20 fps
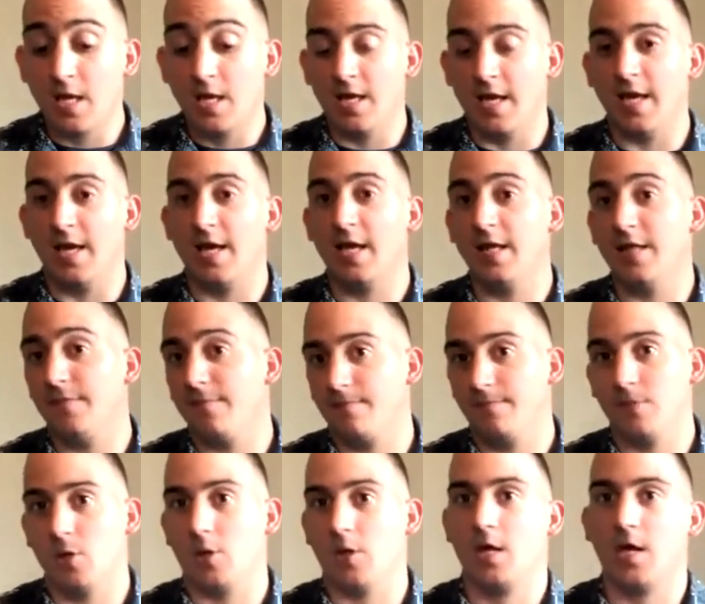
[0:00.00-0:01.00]
And
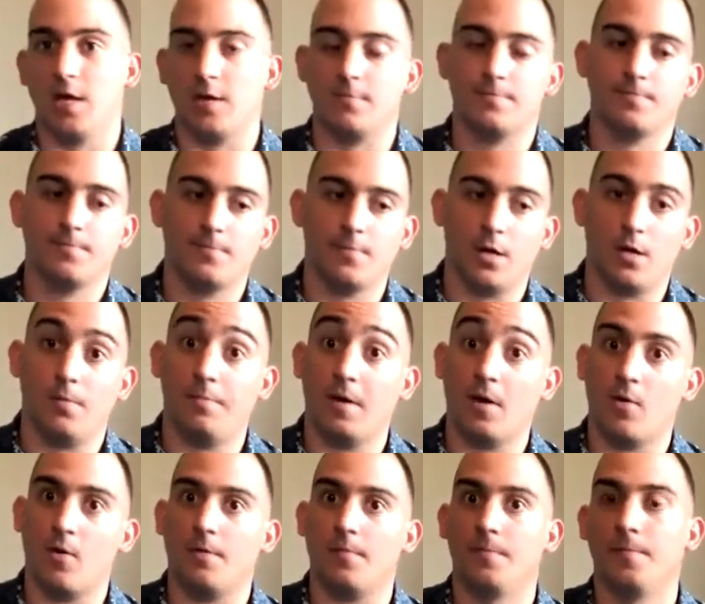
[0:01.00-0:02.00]
they're like, hey,
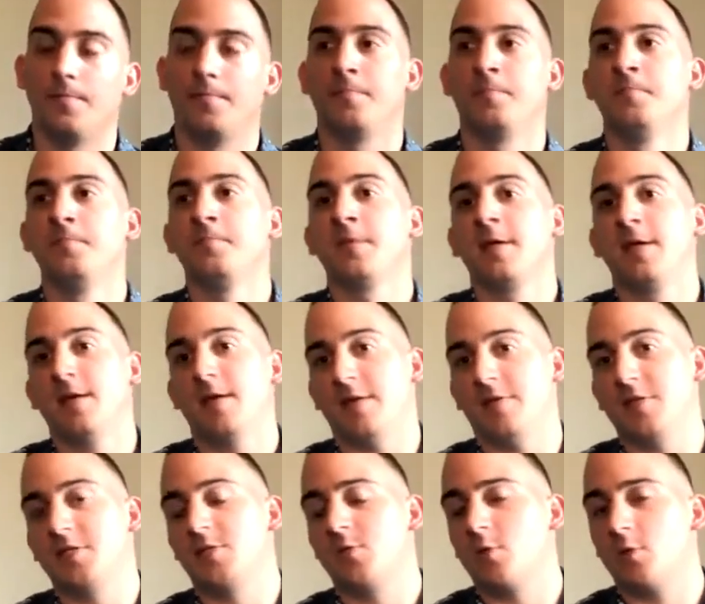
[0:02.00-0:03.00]
pick one. Now
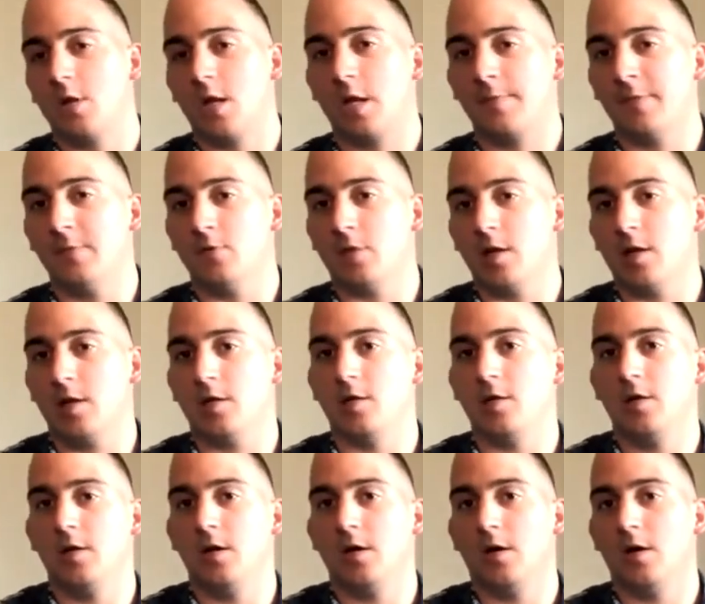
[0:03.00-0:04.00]
this is where a lot of people get it
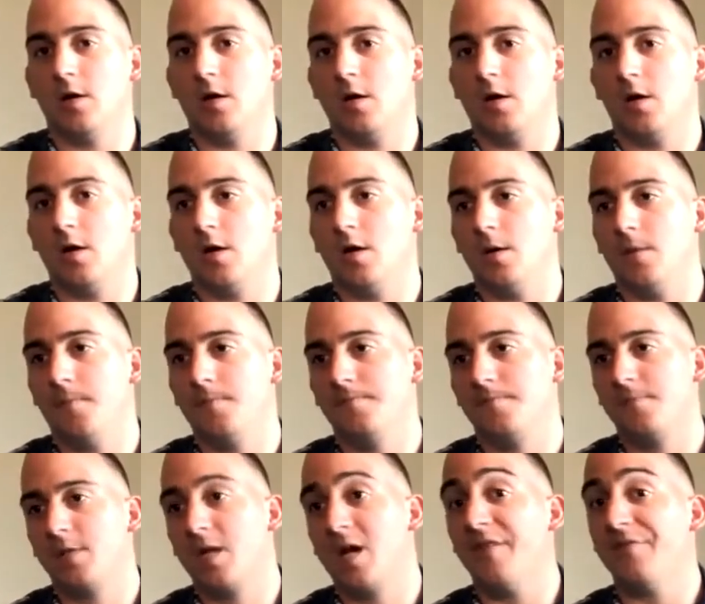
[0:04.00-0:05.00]
kind
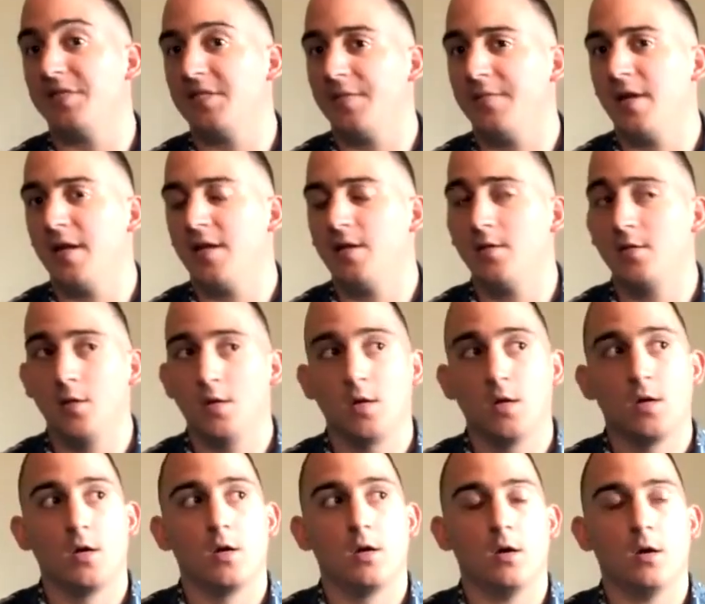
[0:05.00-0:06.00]
of intimidated.
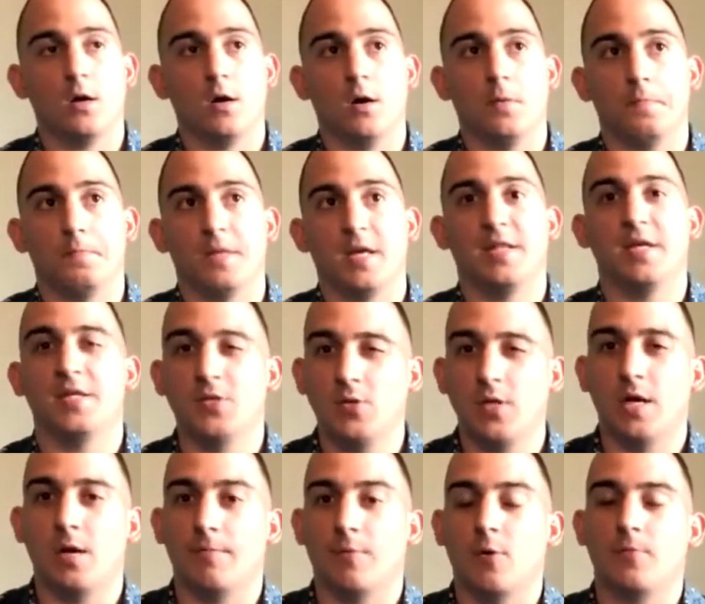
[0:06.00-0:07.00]
And they do
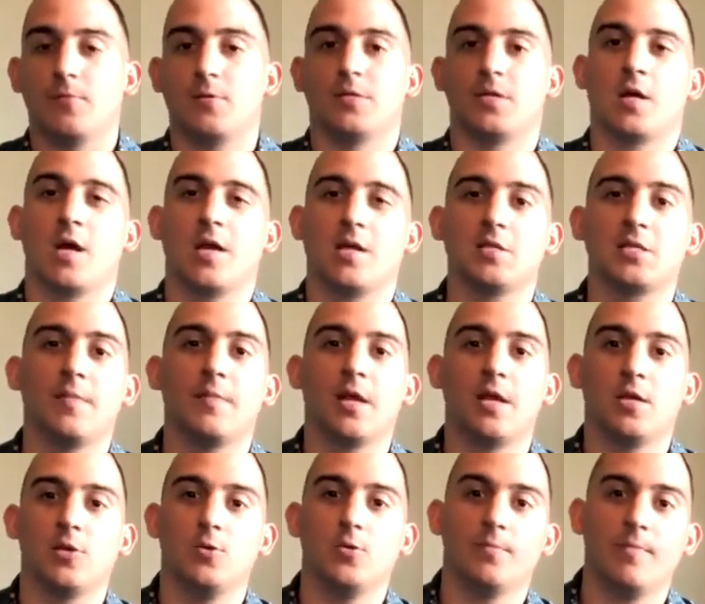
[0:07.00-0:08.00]
that on purpose. They kind of
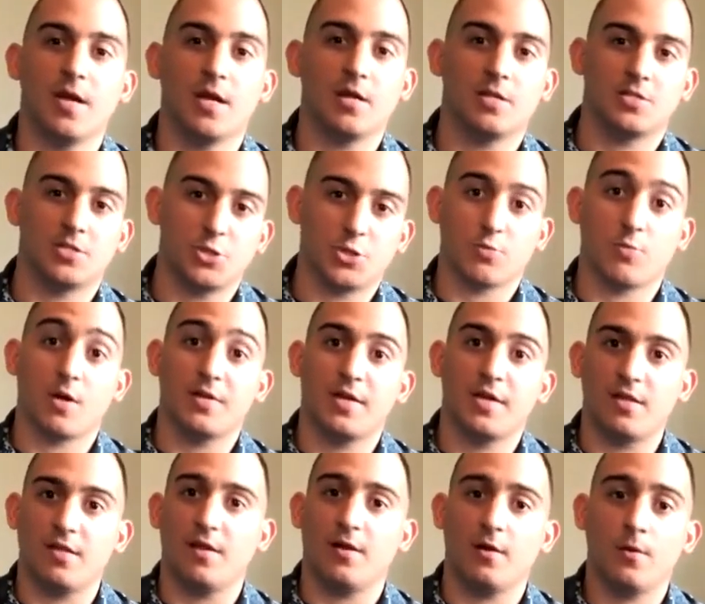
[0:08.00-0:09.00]
intimidate you to make a decision right then
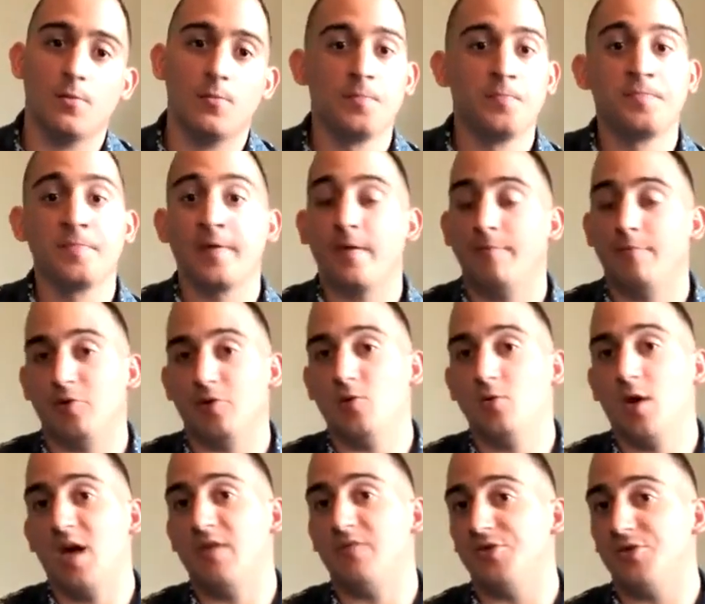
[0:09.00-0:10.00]
and there. But you
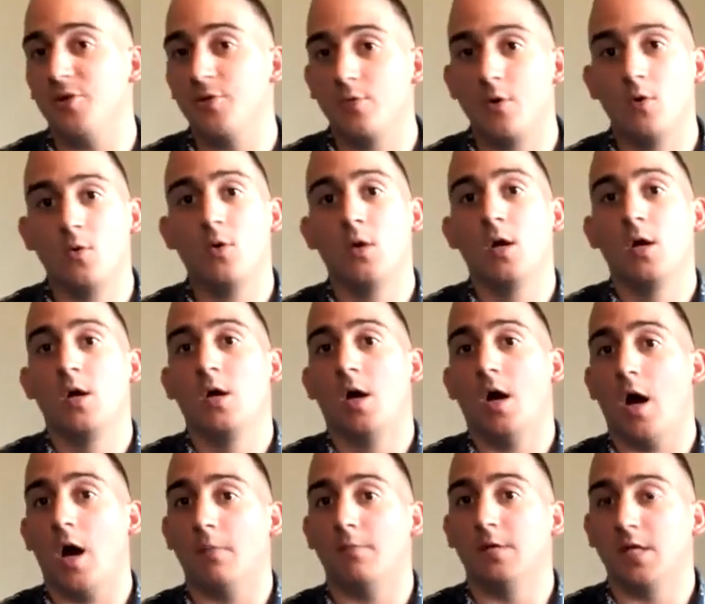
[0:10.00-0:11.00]
have zero
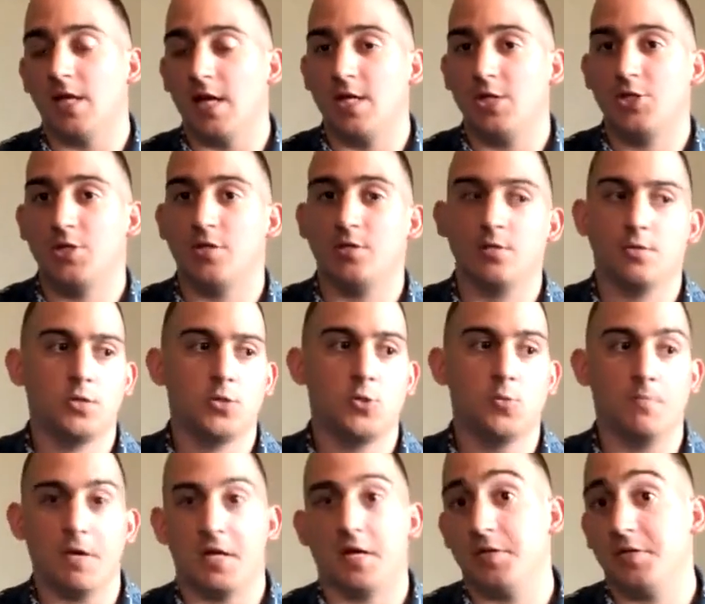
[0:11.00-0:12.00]
obligation to
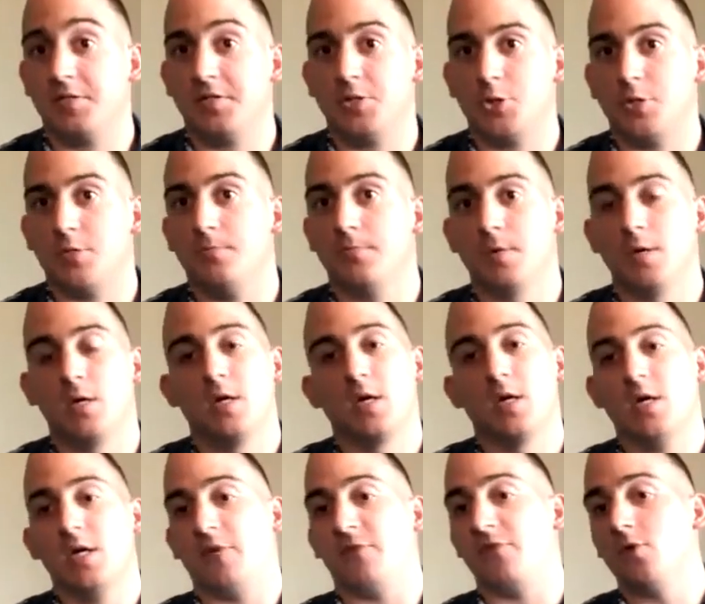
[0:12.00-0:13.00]
make a decision.
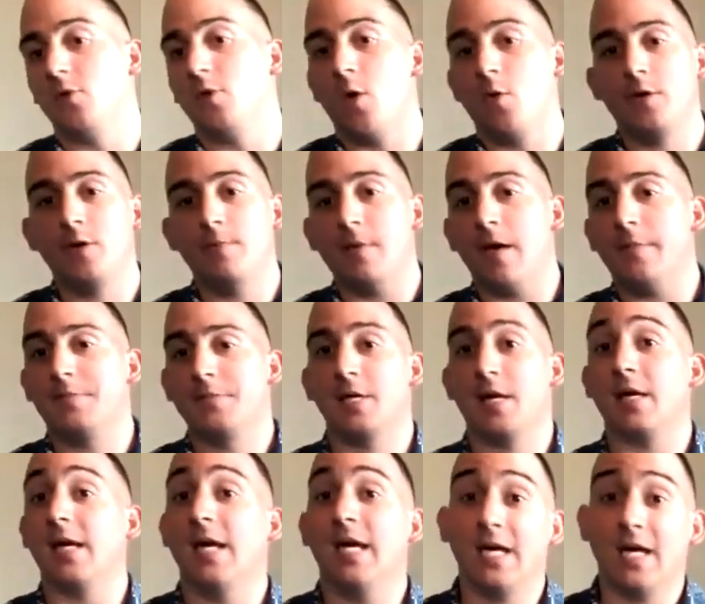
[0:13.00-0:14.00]
If you go into MEP
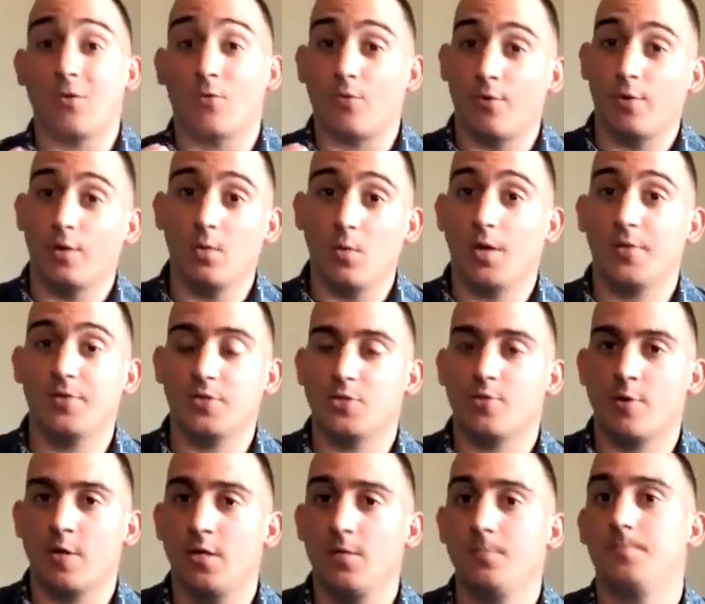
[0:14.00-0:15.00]
saying, hey, I really want this
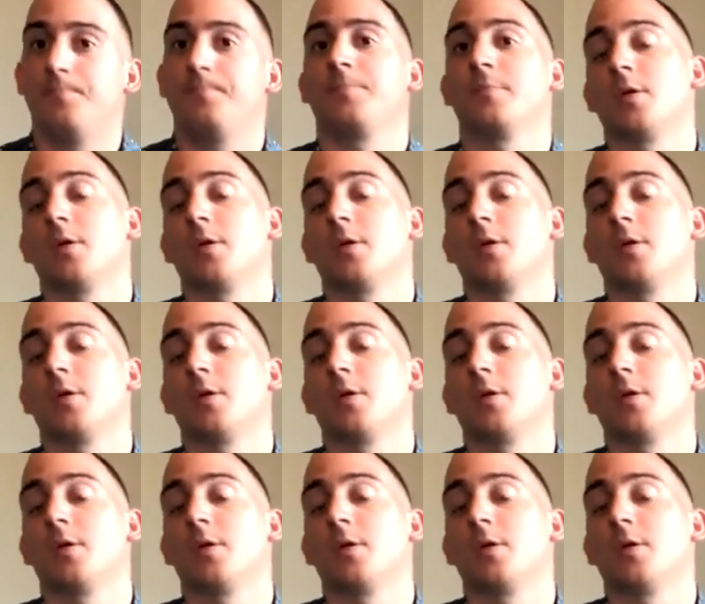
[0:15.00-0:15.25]
rate,